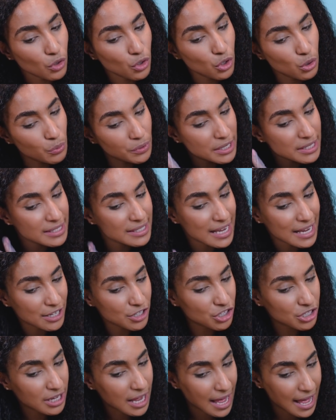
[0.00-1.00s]
you want to
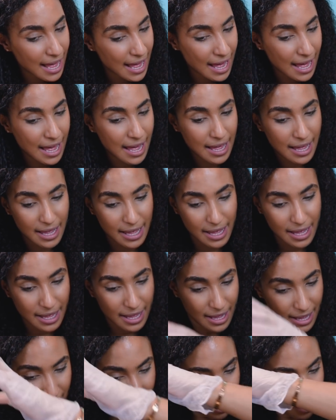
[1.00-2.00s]
section the hair.
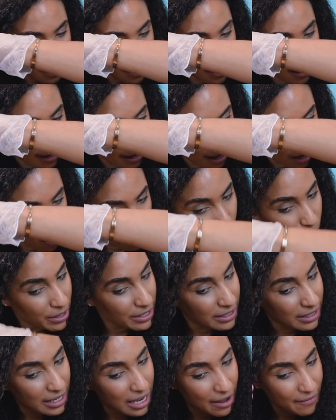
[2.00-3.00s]
I
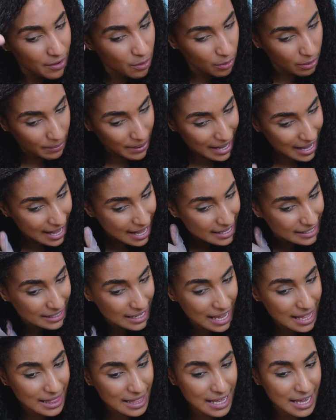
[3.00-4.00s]
always love it when my hair's
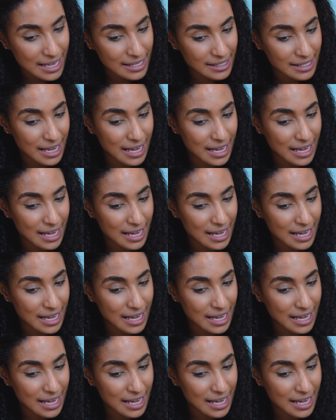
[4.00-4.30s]
like this.